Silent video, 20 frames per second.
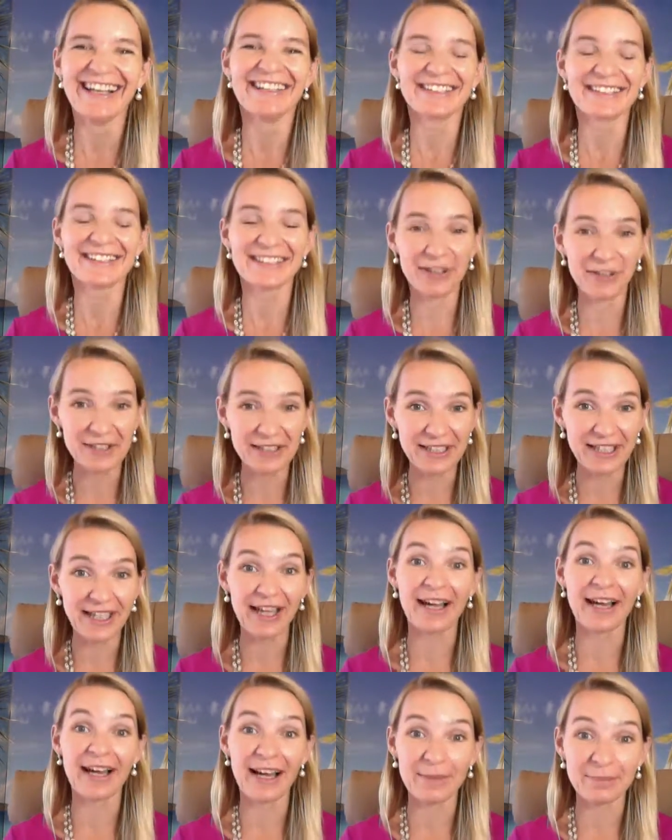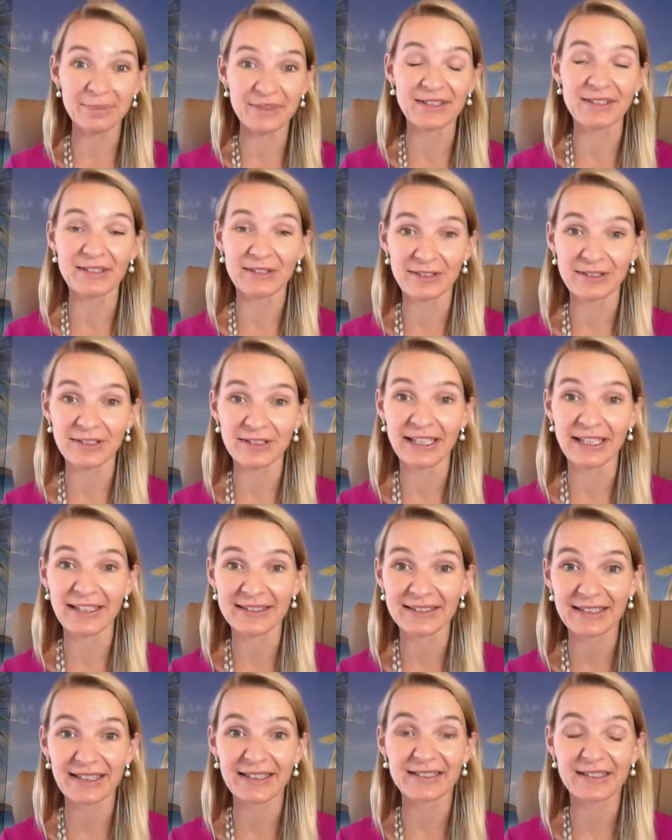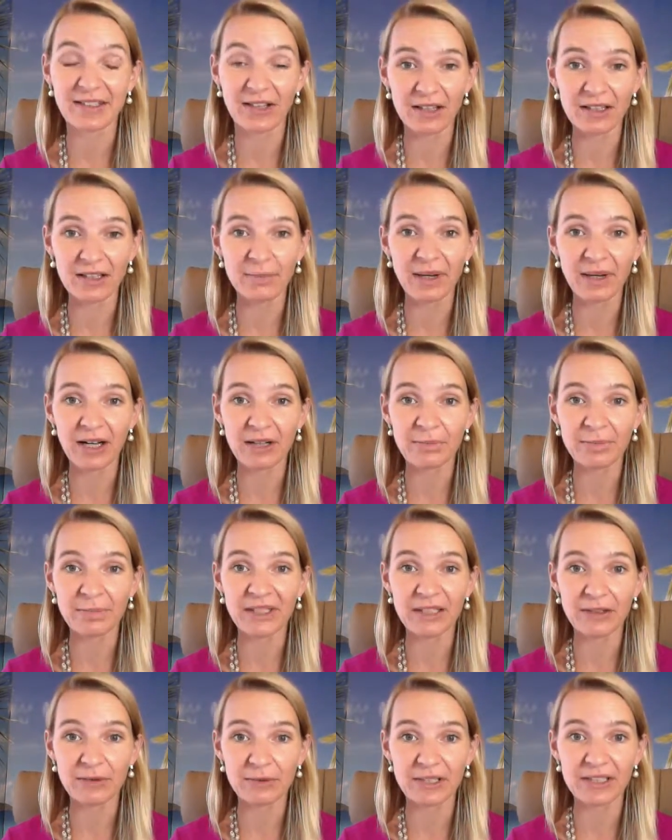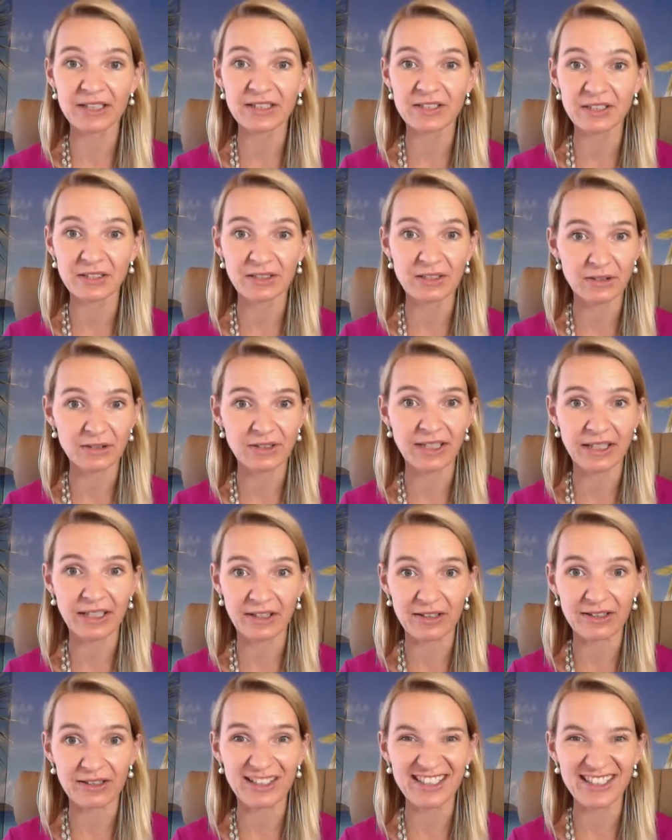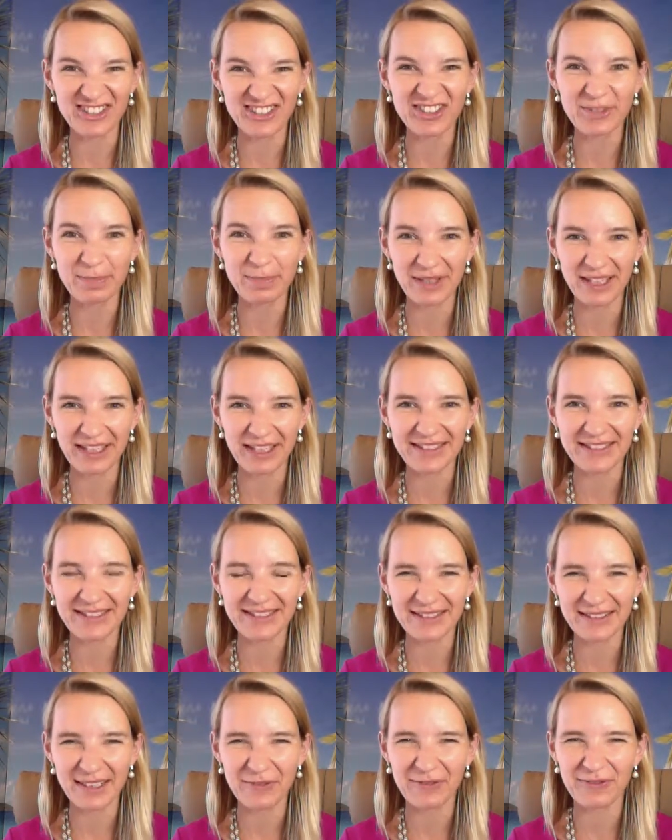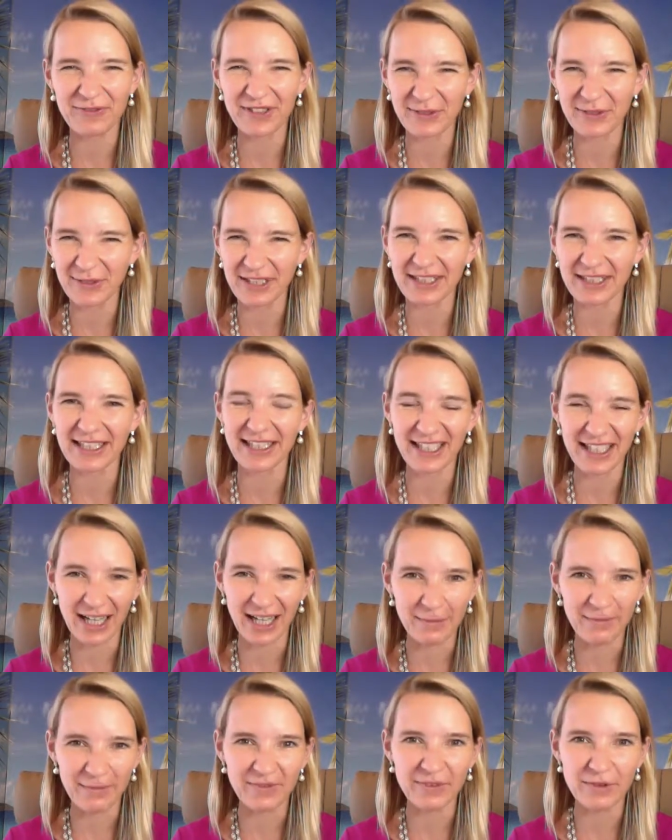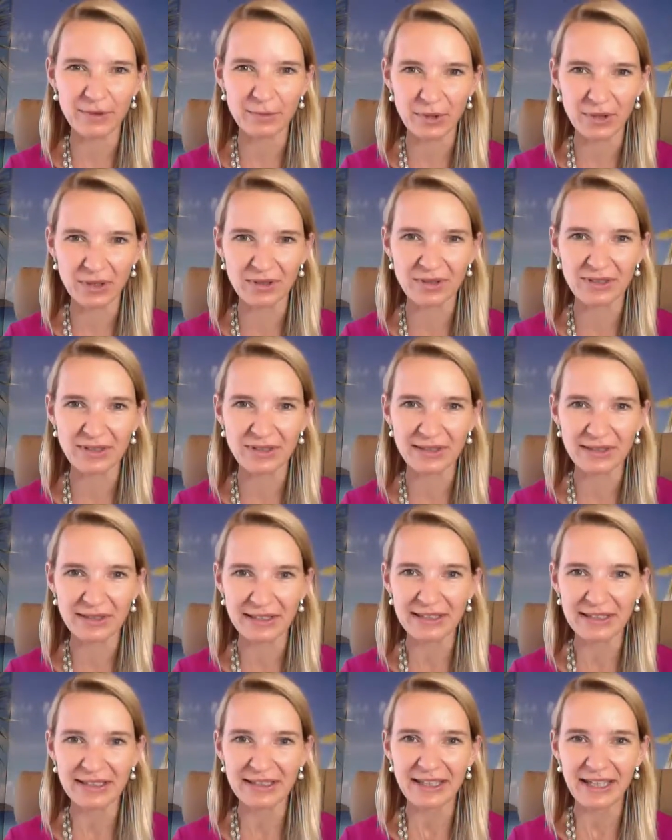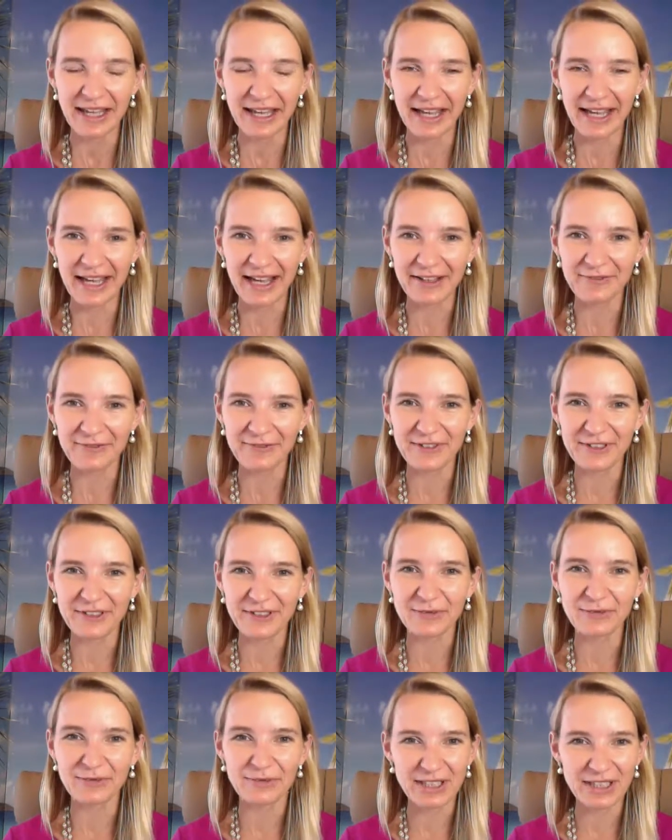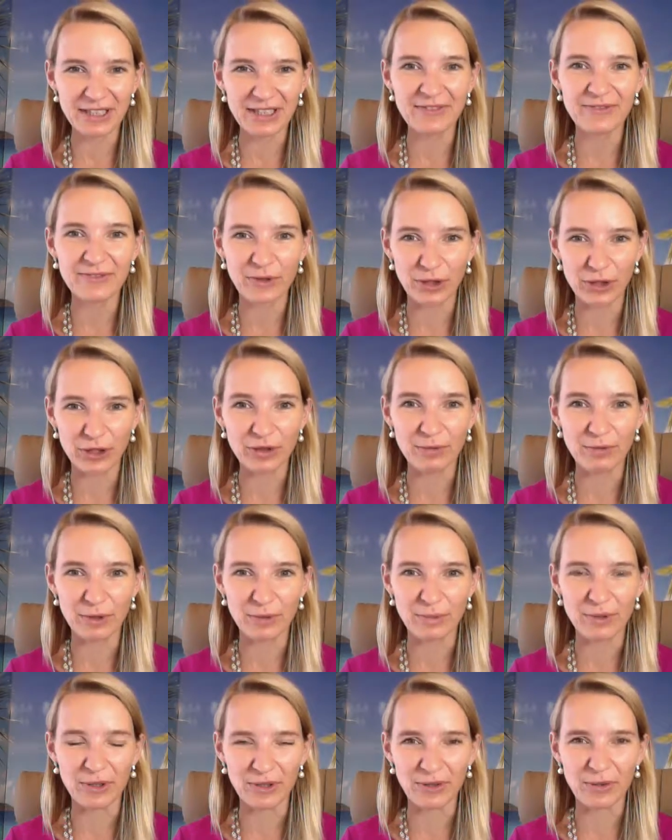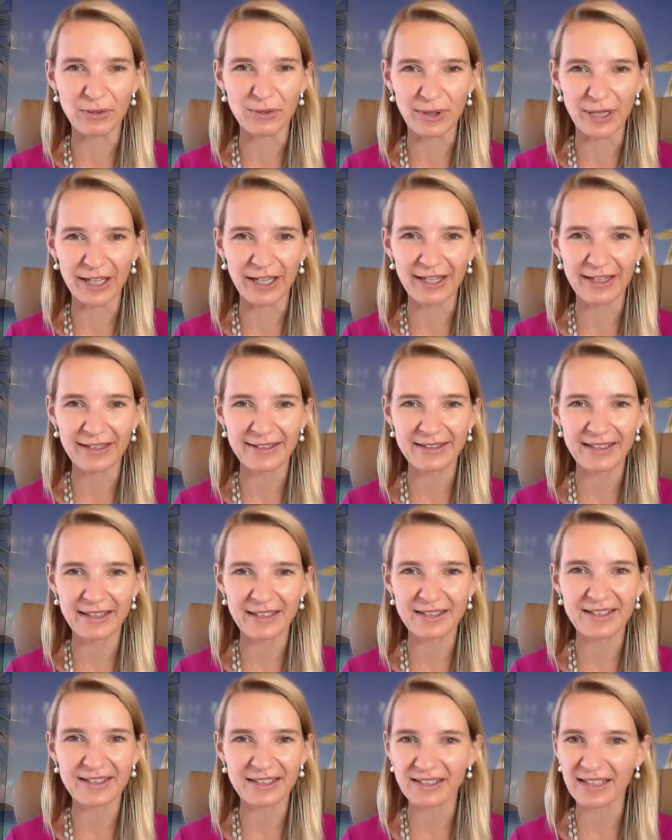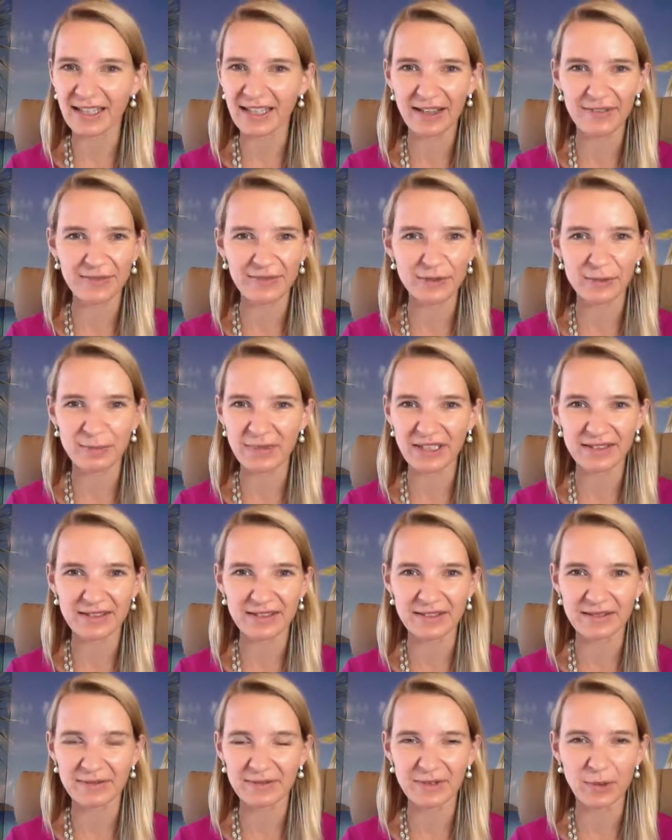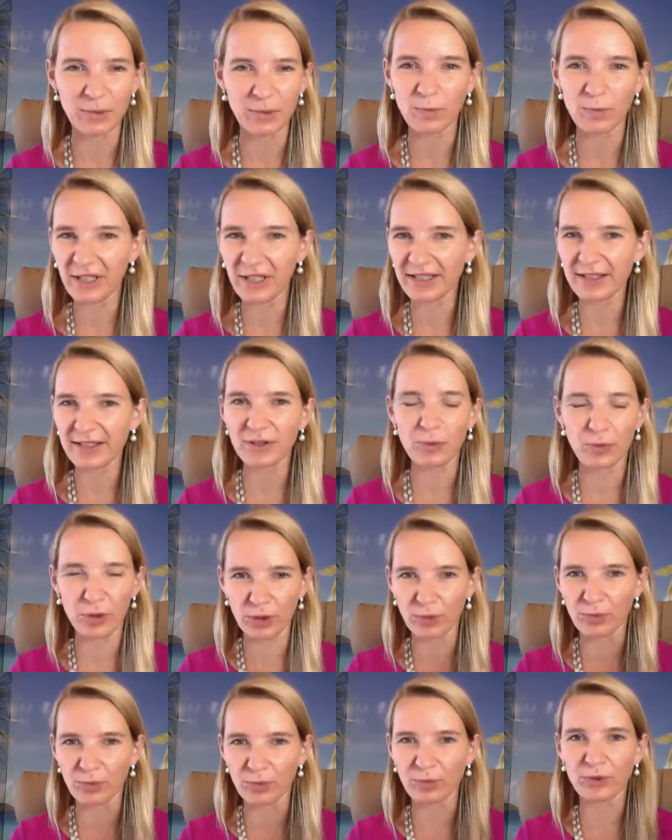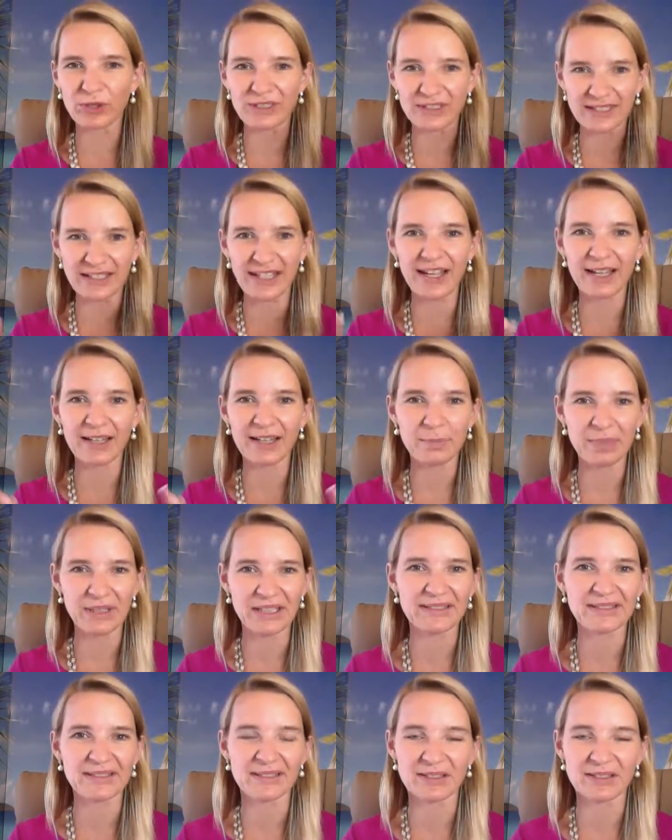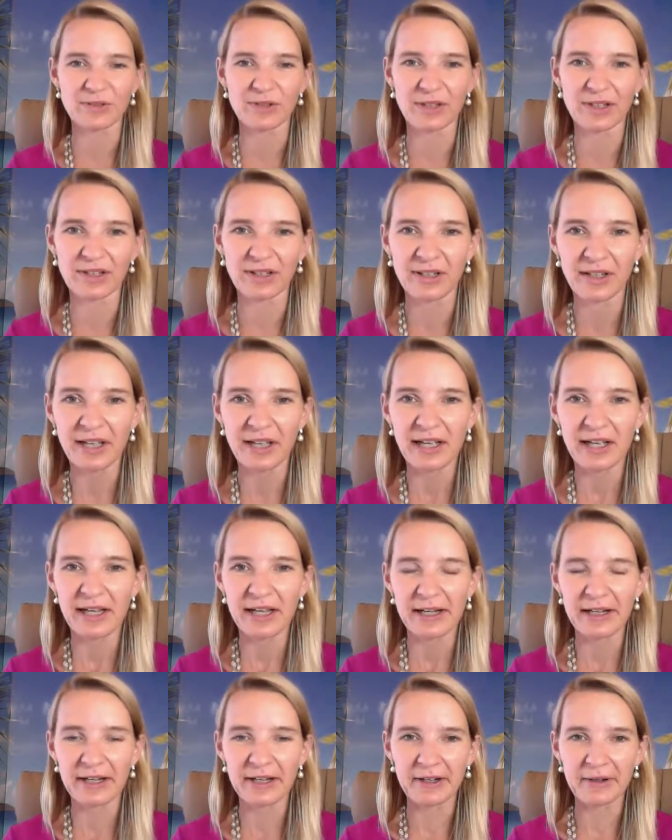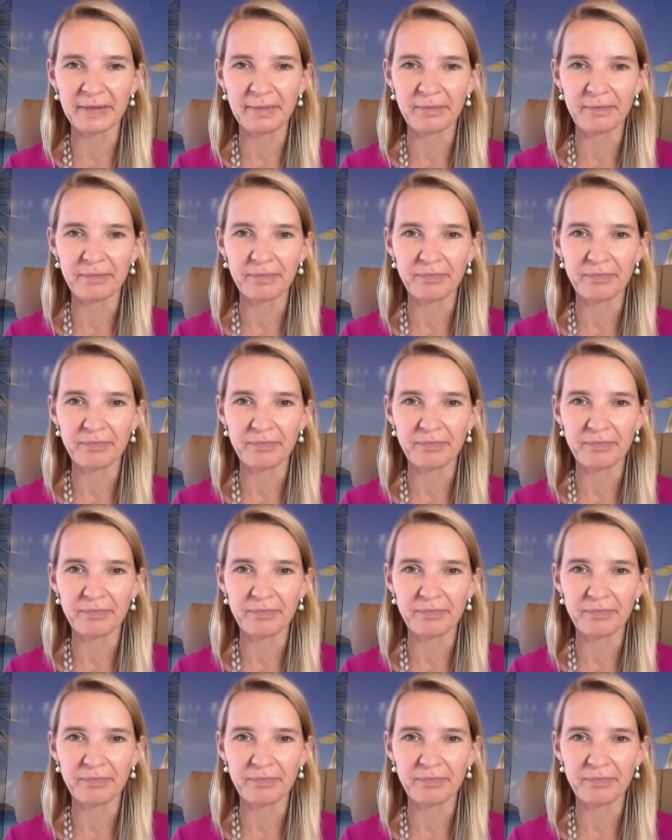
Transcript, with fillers: So yeah, absolutely. It's it's all about being willing to go there into the places that feel really uncomfortable and feel really vulnerable, right? And it doesn't have to be the, the weak, quote unquote, sad pieces or the, um,